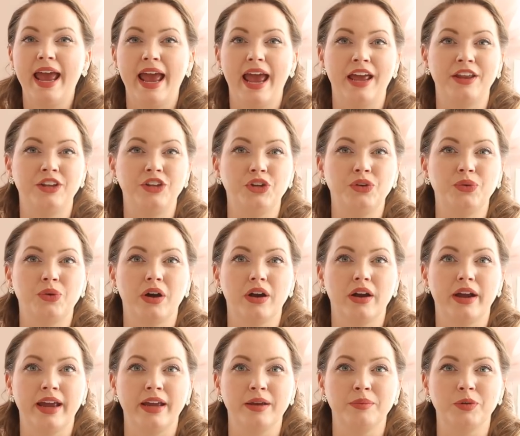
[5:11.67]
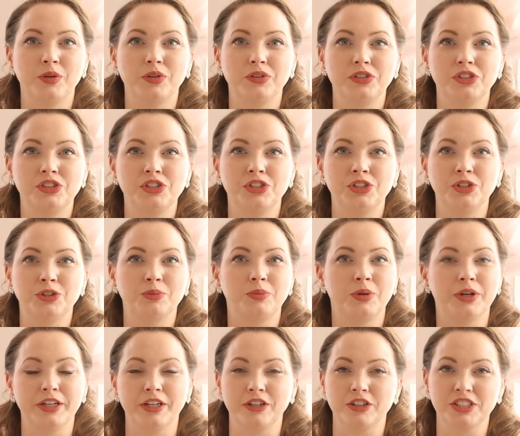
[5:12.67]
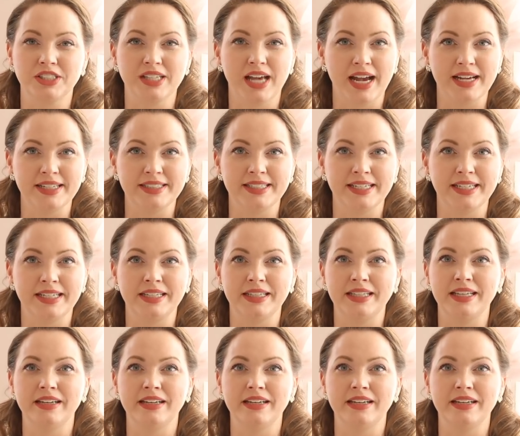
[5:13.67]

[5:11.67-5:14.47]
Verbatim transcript: and you are able to put your size in,